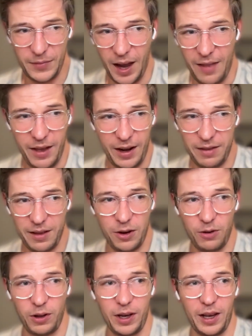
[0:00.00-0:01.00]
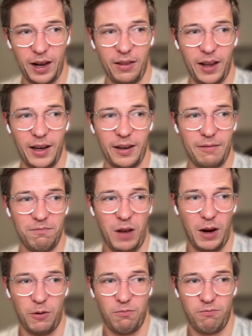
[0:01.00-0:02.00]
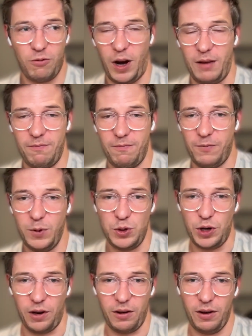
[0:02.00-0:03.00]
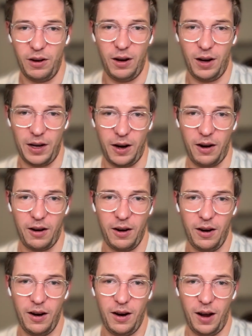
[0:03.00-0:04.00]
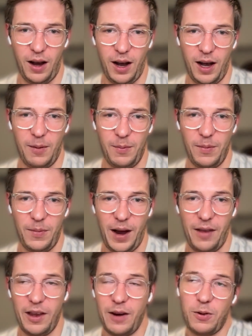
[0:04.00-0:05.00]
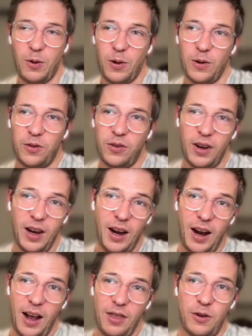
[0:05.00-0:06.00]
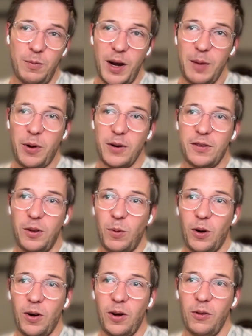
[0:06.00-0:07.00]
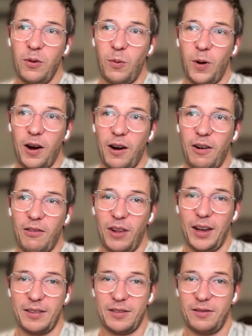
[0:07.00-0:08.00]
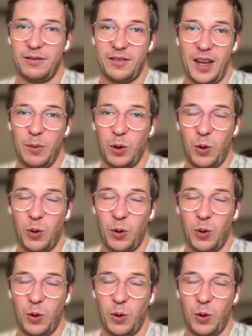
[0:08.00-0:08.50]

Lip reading: and then I think you're looking at like a great future here. And then of course, there's many parts of the world where like stable